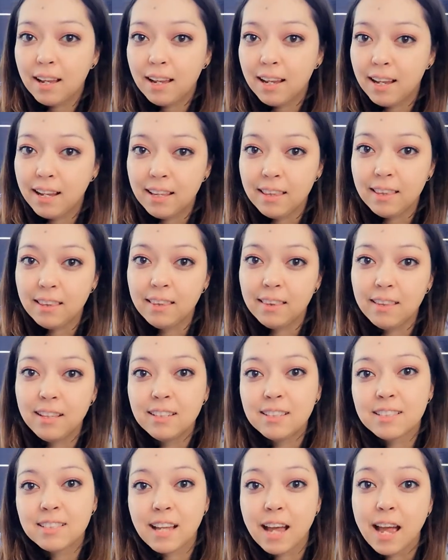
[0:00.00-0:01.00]
in
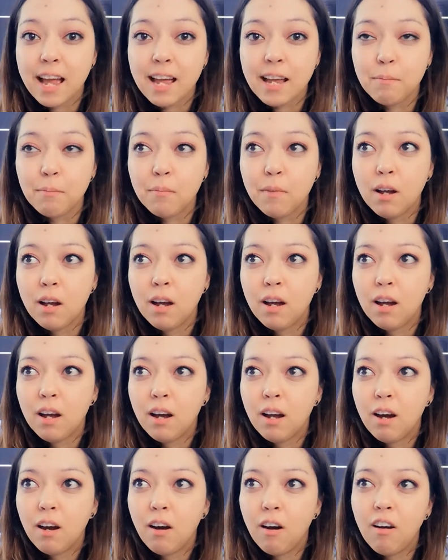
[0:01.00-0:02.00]
this time
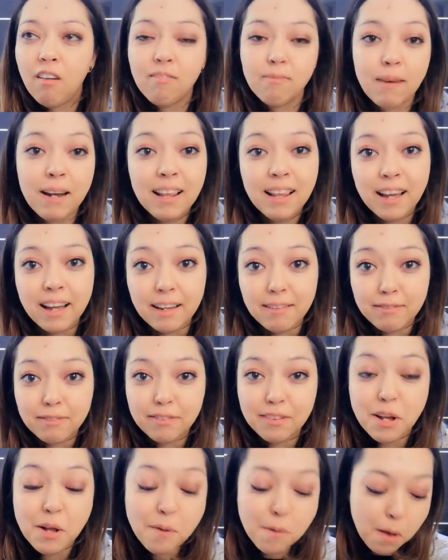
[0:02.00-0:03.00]
of my life.
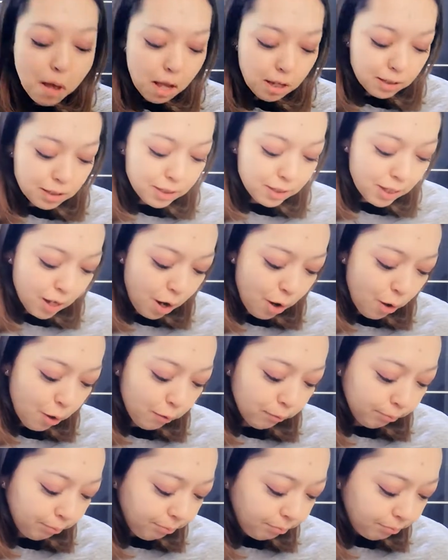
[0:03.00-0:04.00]
So